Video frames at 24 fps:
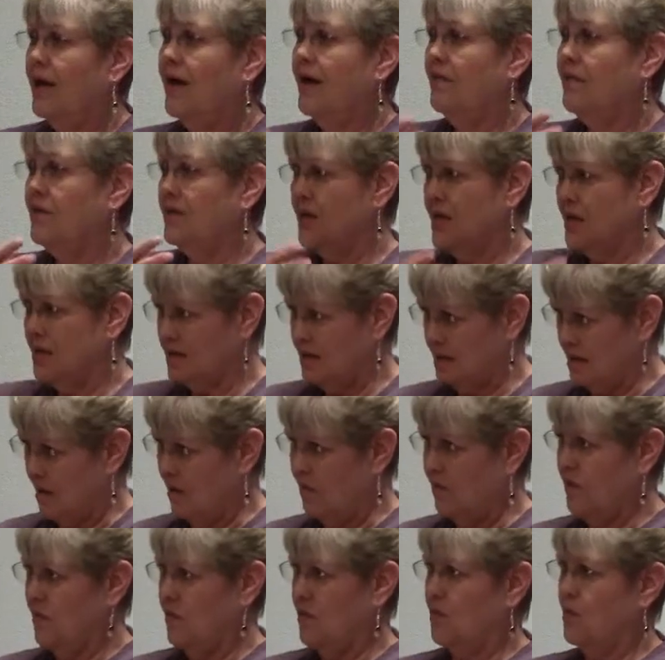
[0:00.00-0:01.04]
having that
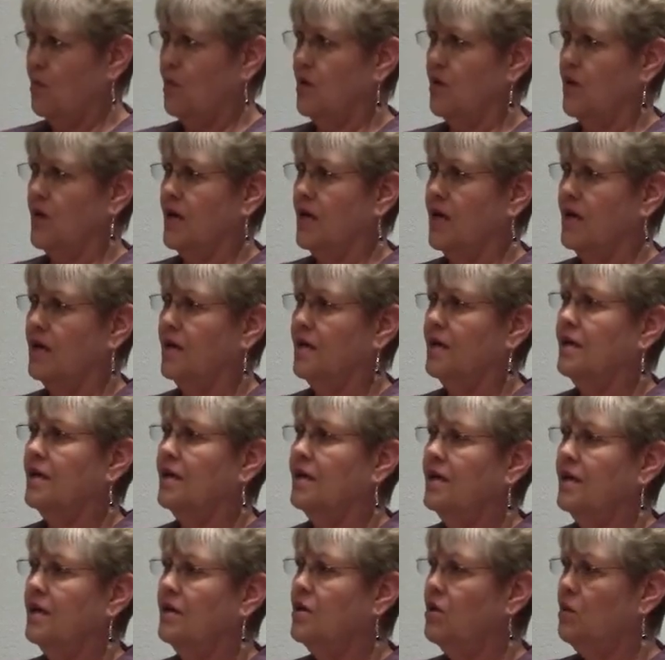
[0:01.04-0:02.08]
self-authority,
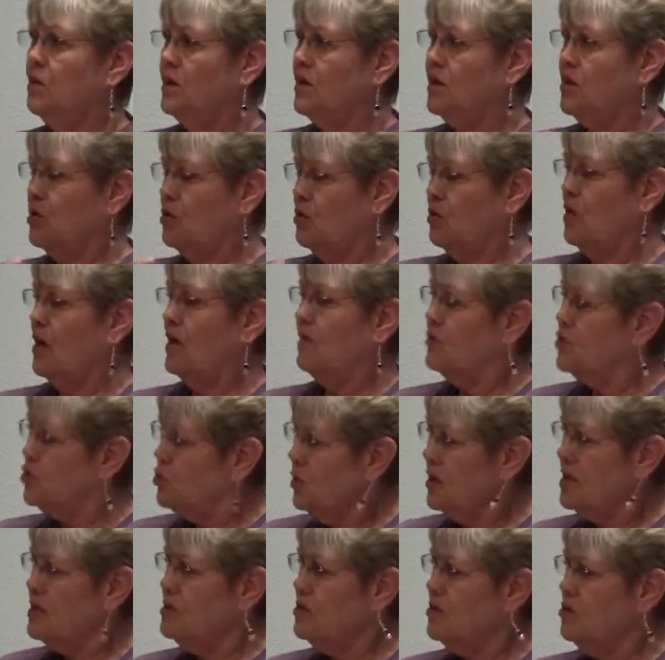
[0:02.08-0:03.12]
knowing that you have
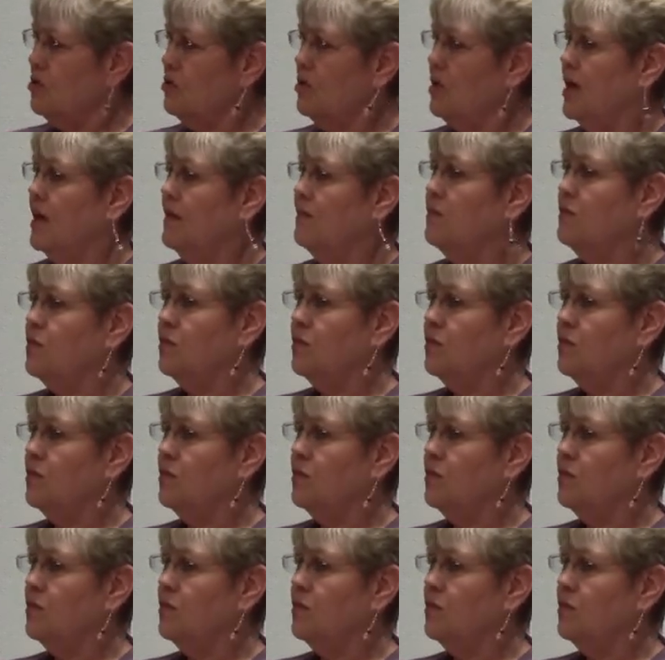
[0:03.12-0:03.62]
choice in your life.